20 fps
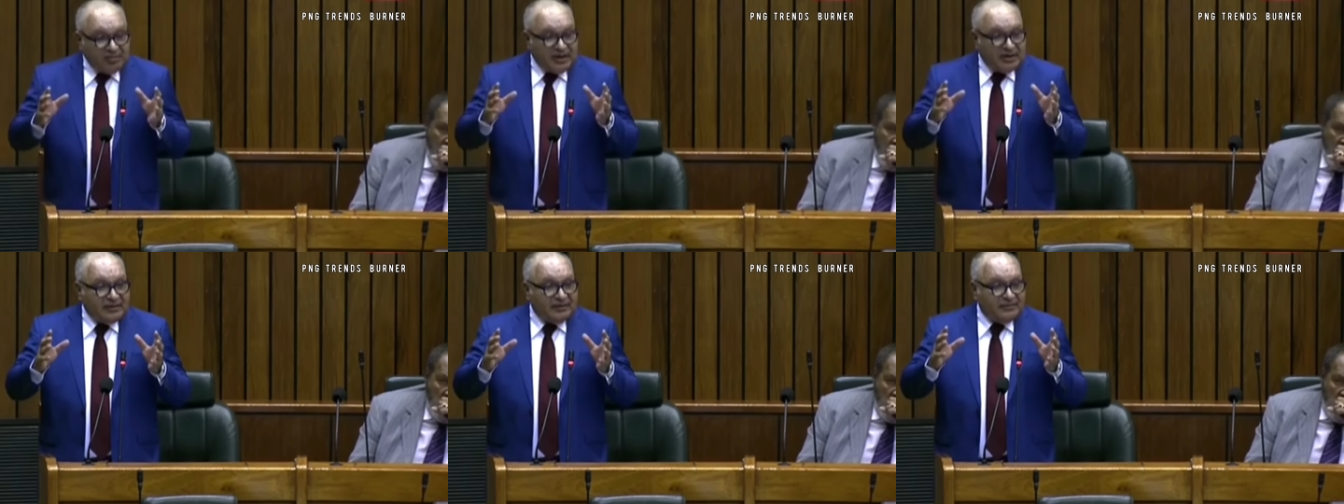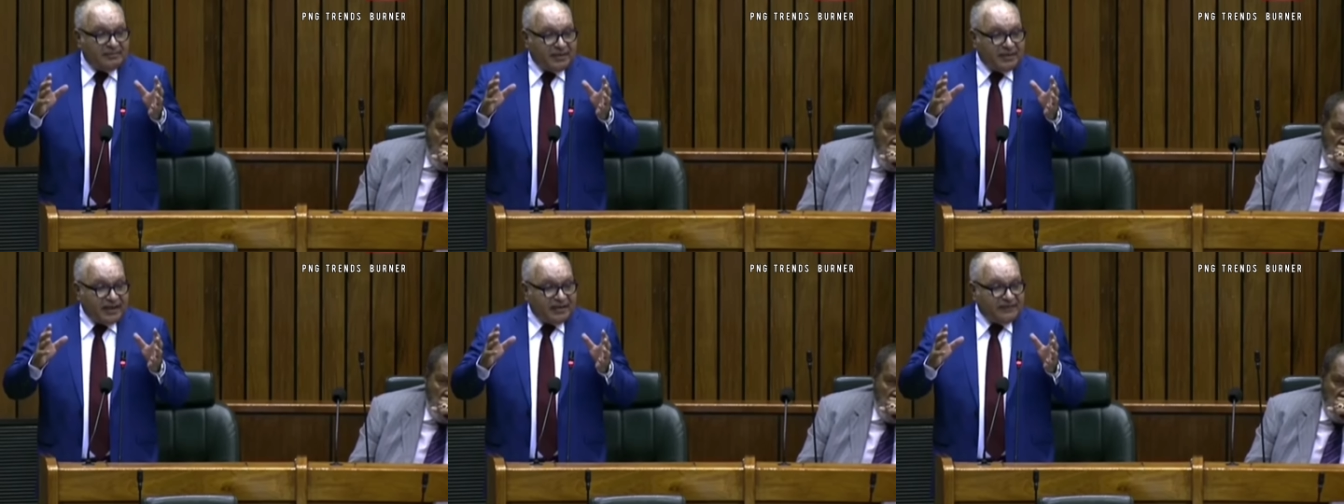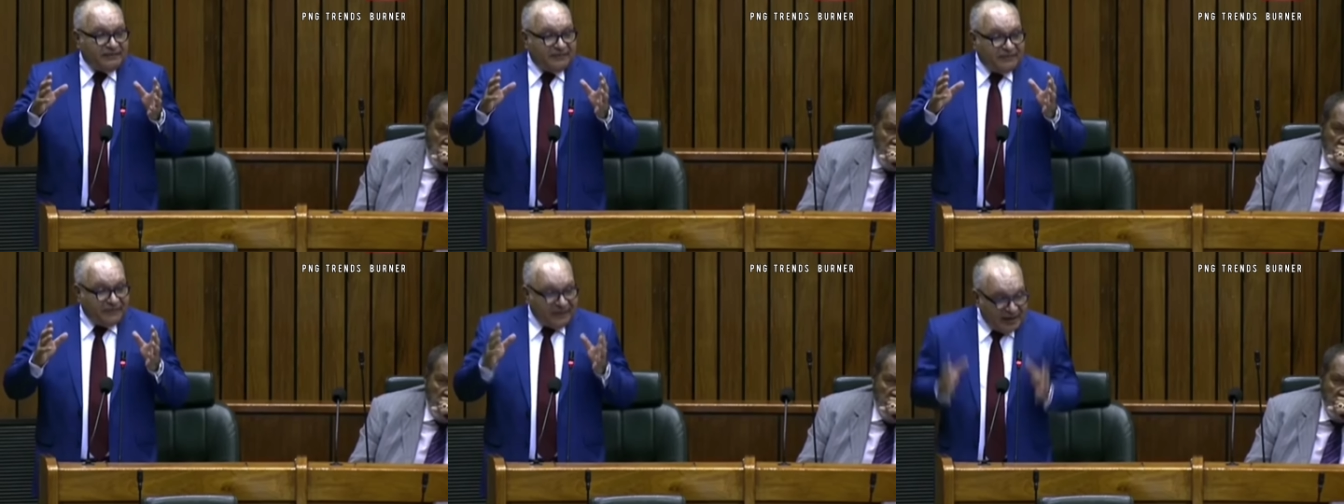being
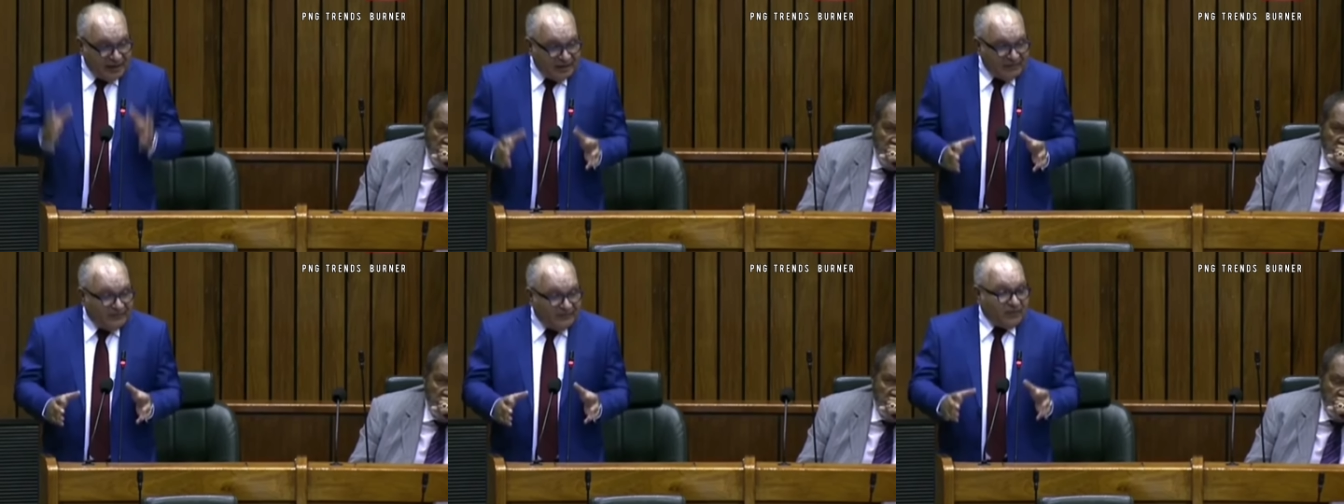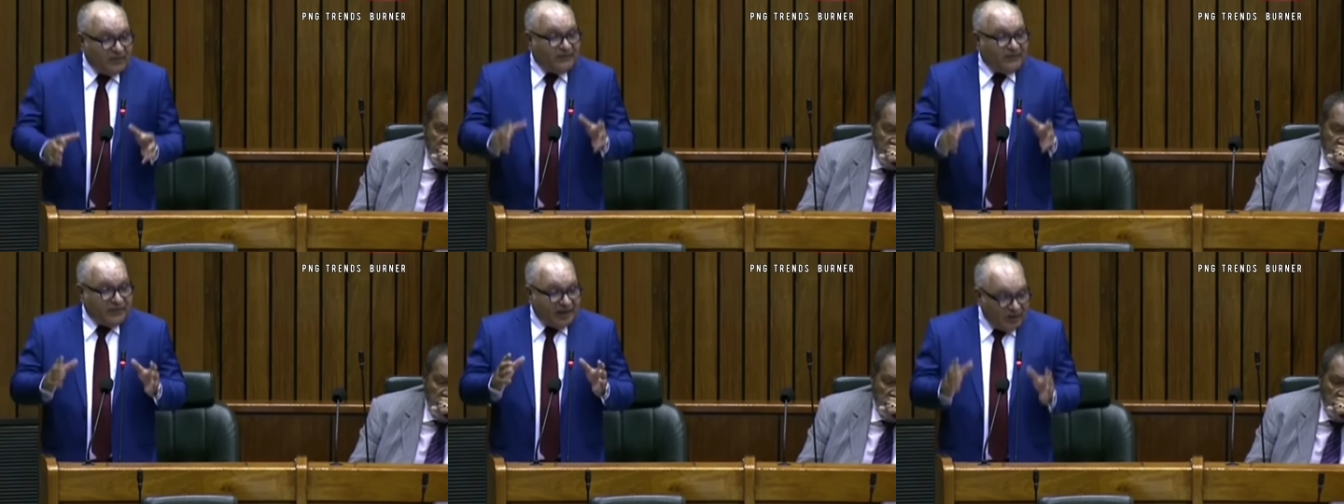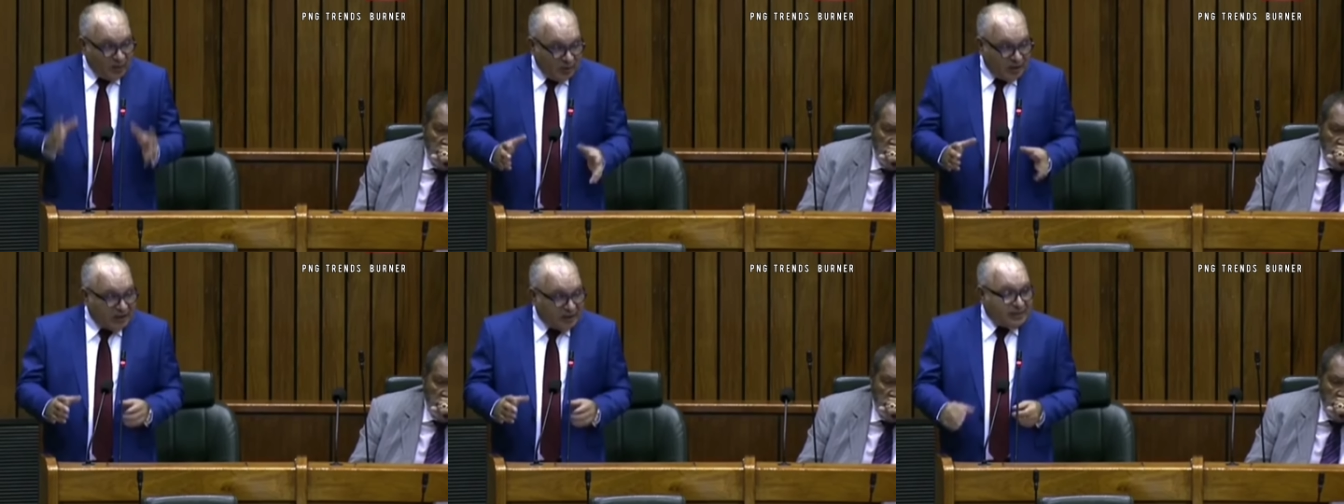paid fair for
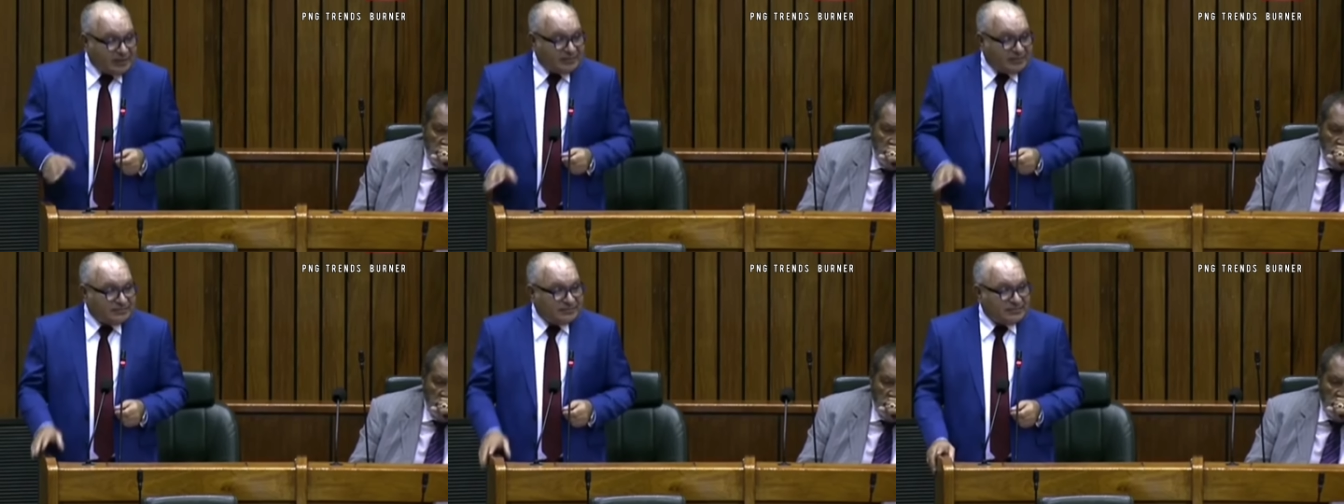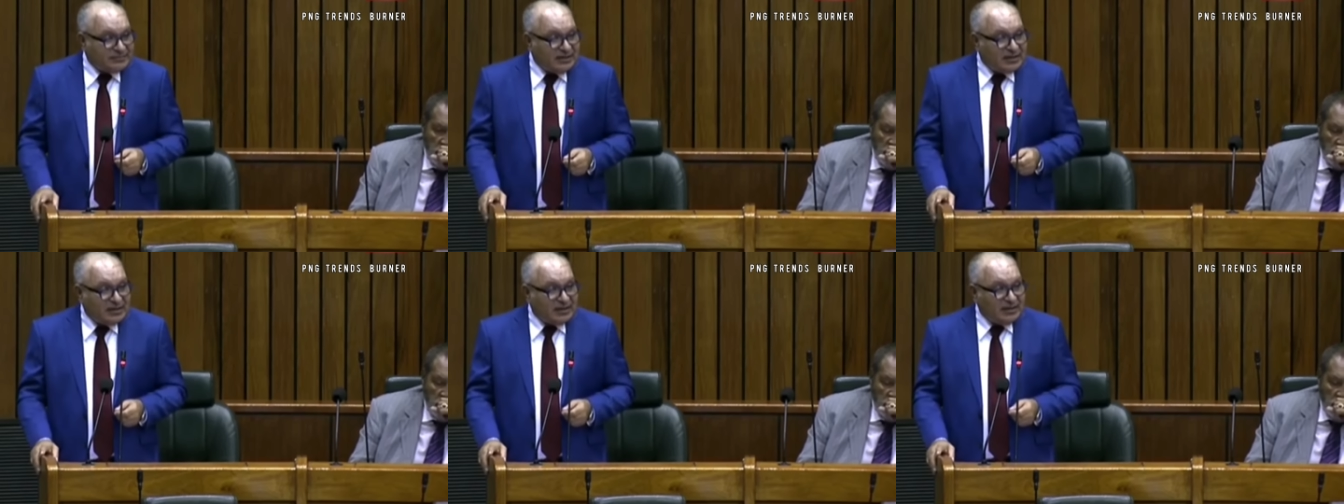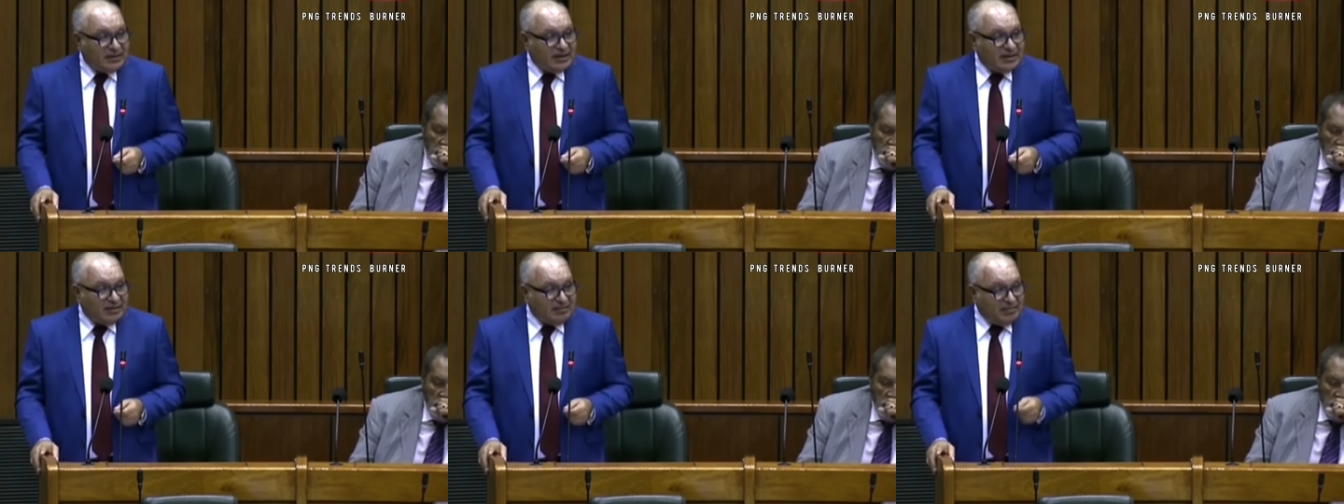fair work.
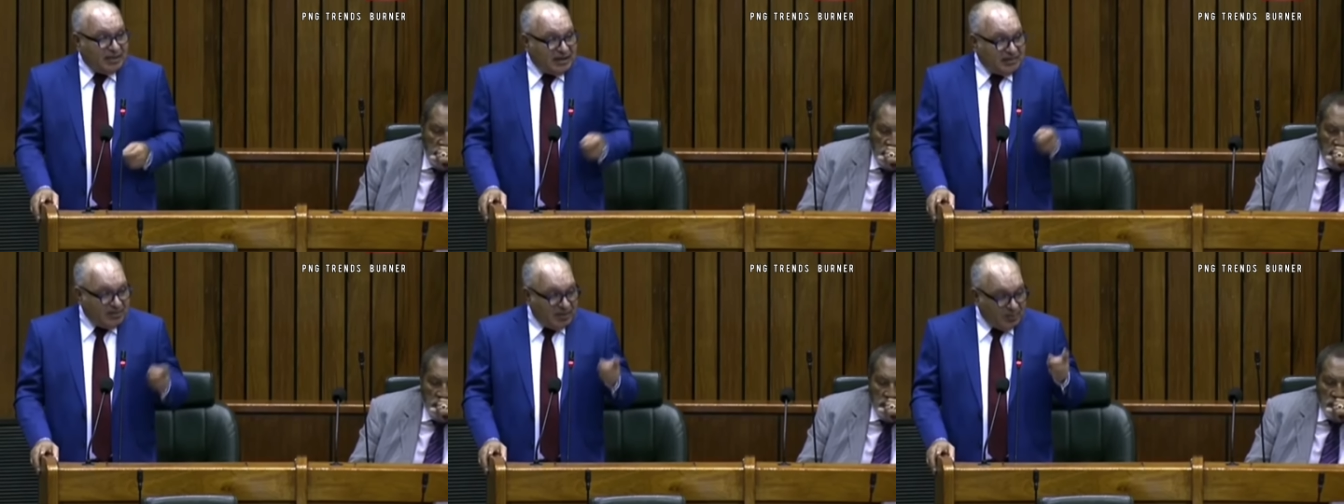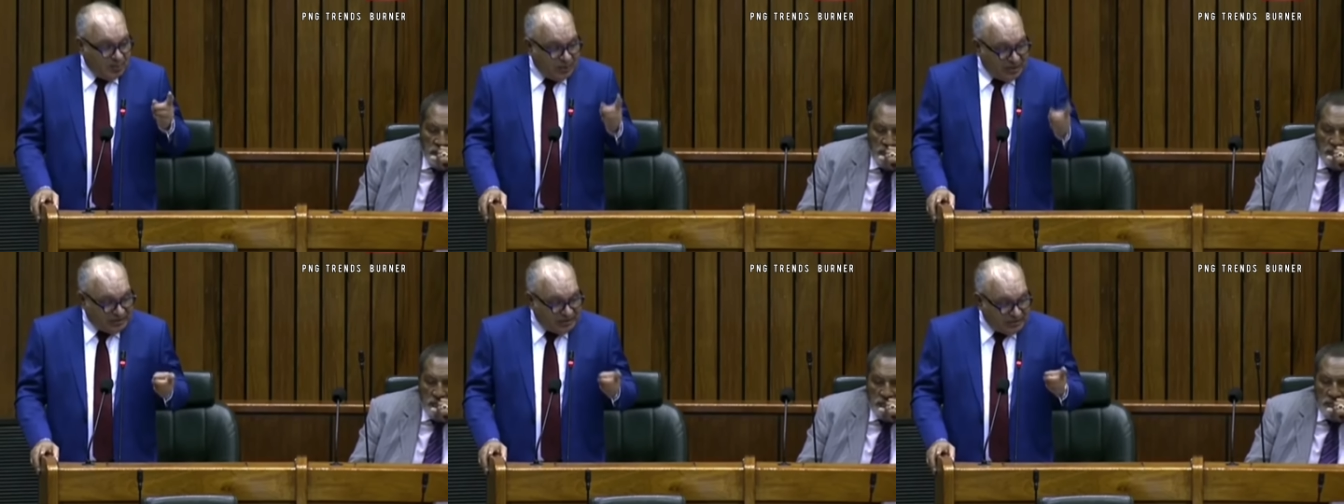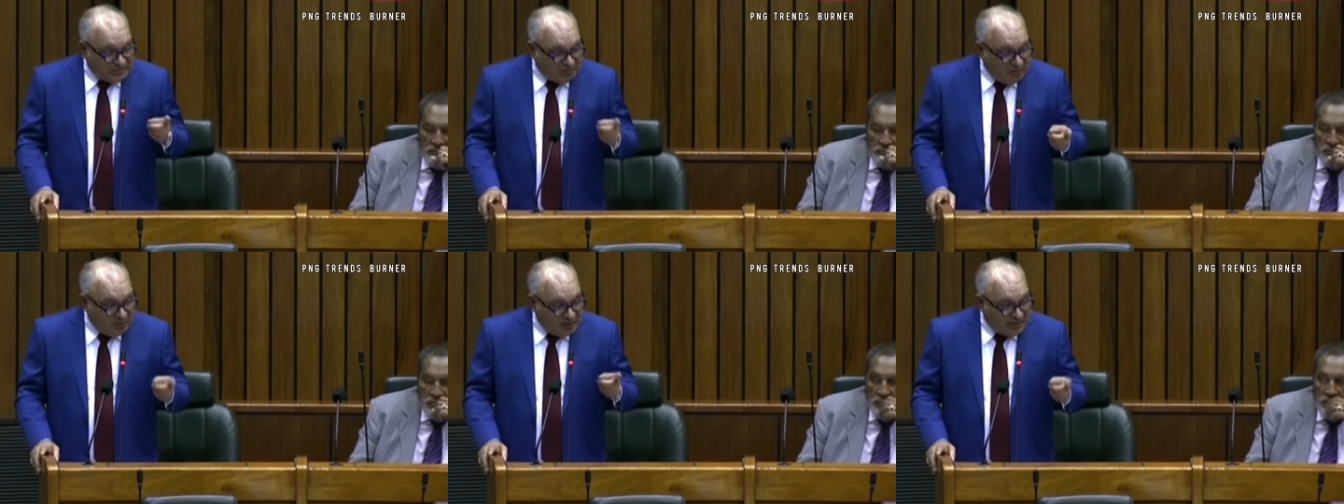The minimum
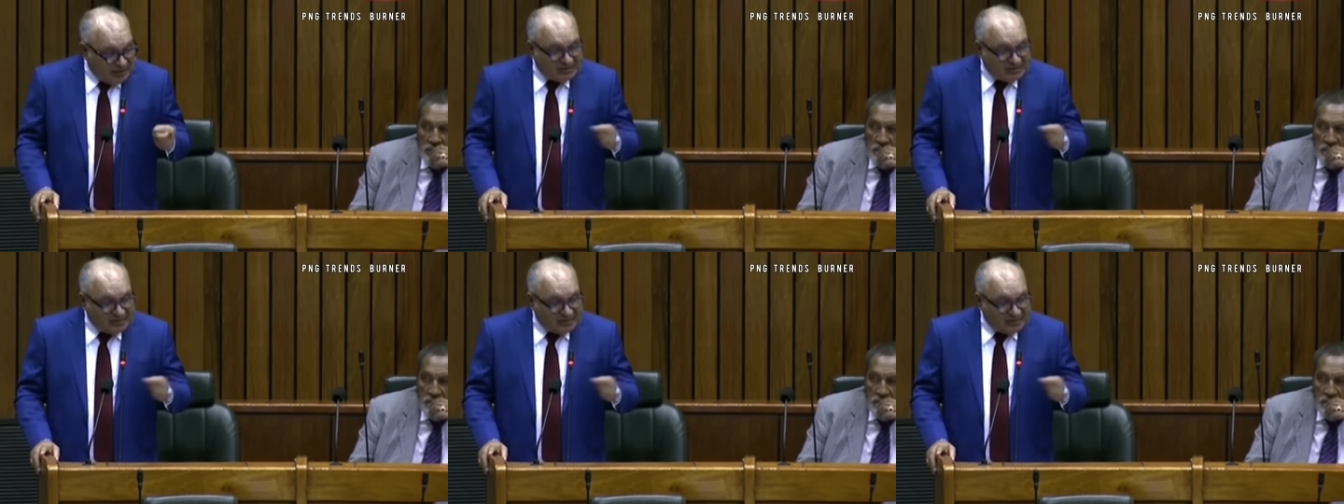wages board